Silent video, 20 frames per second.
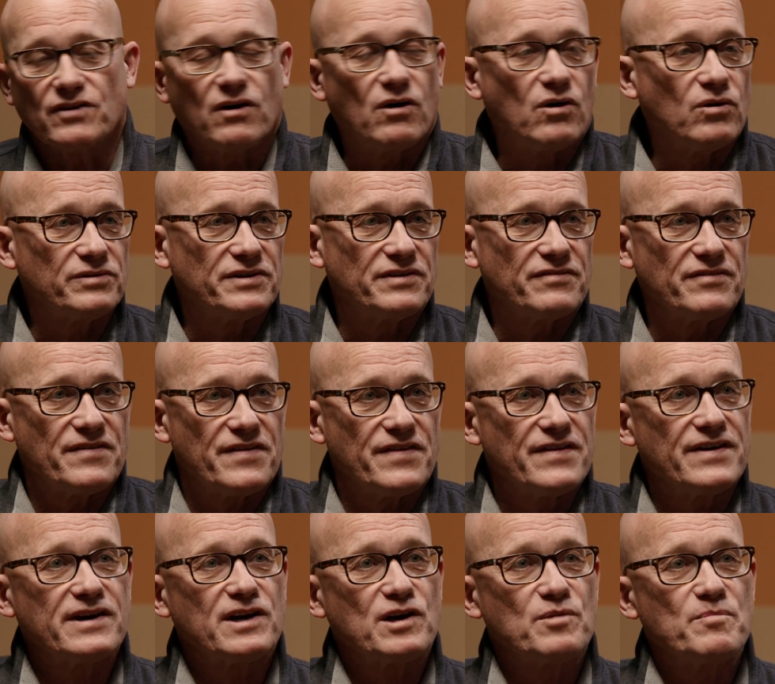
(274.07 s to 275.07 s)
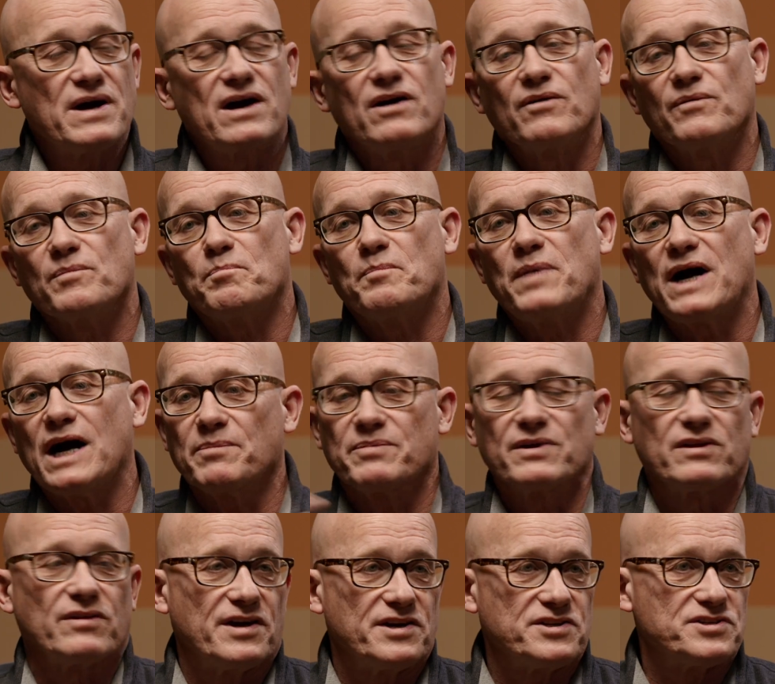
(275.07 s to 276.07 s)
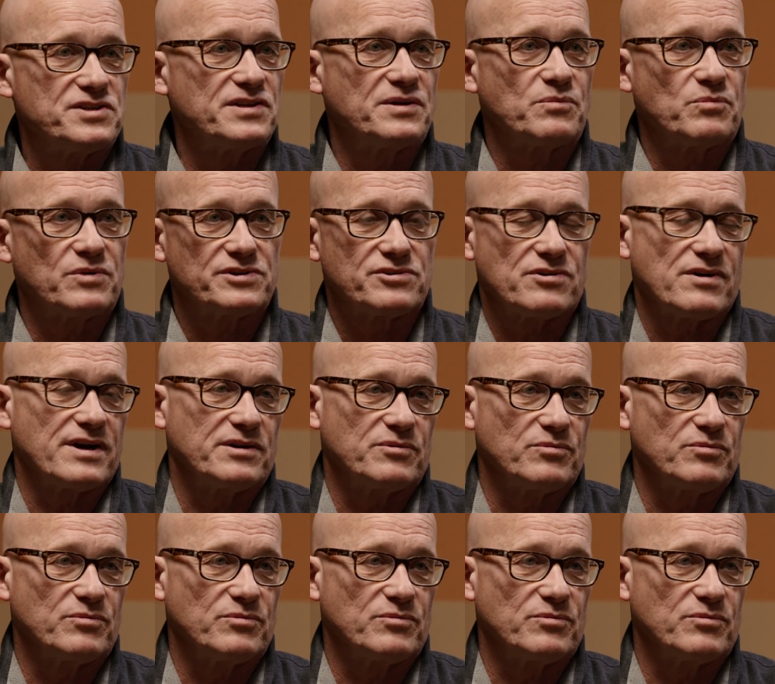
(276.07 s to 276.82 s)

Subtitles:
a whole different thing about population that we're trying to